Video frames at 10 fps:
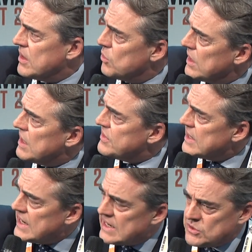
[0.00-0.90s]
We have
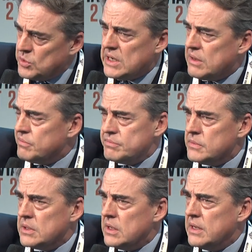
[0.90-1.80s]
asked, we are
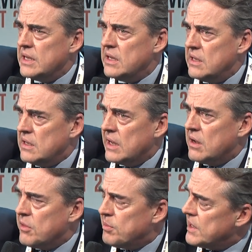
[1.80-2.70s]
in
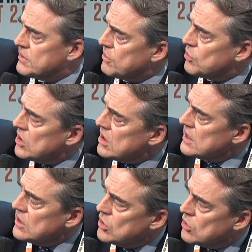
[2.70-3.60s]
another part of the world,
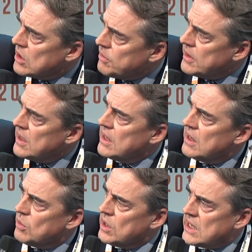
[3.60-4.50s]
in Europe,
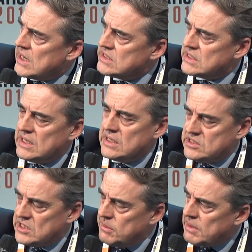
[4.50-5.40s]
we are asking
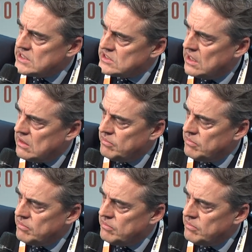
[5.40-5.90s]
state by state,